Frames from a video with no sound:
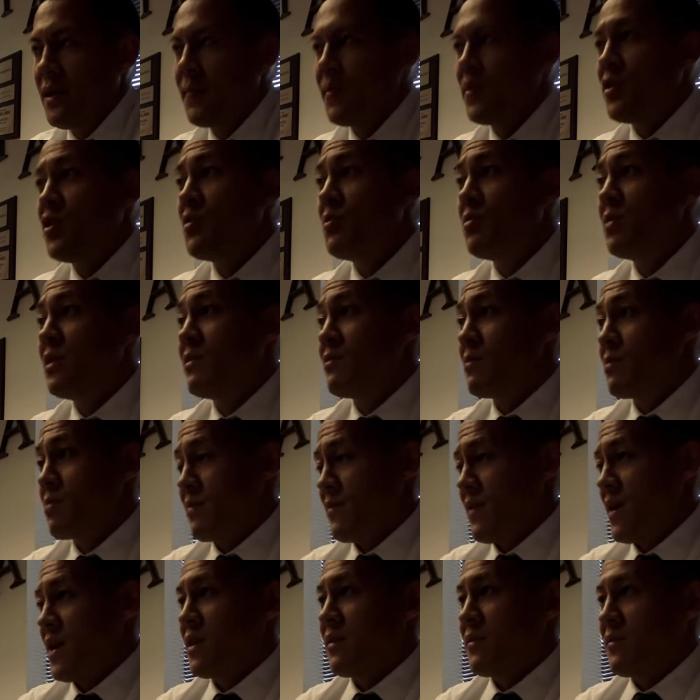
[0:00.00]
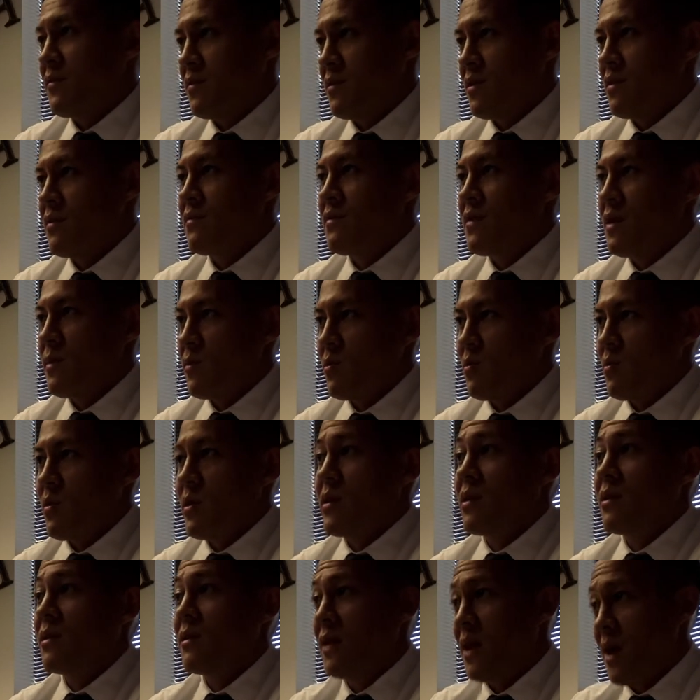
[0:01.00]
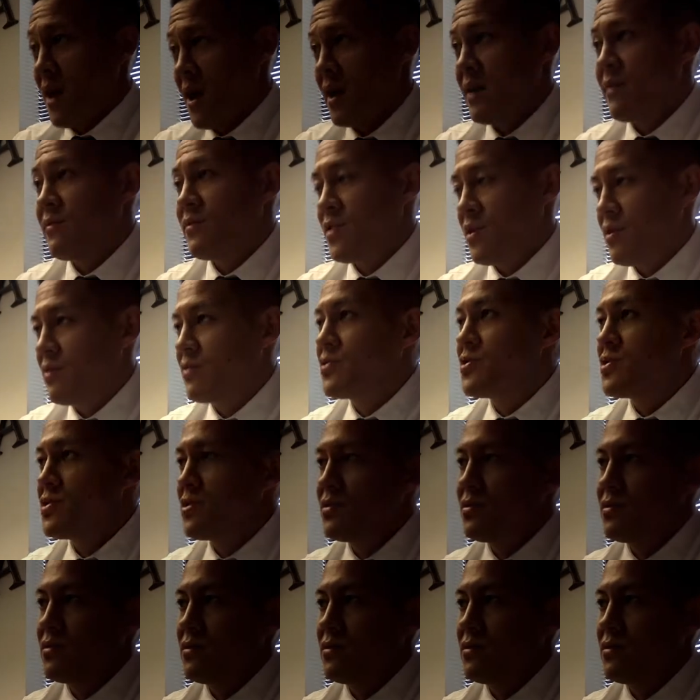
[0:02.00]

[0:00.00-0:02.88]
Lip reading: I mean, you believe in providing for your family while you're alive, don't you?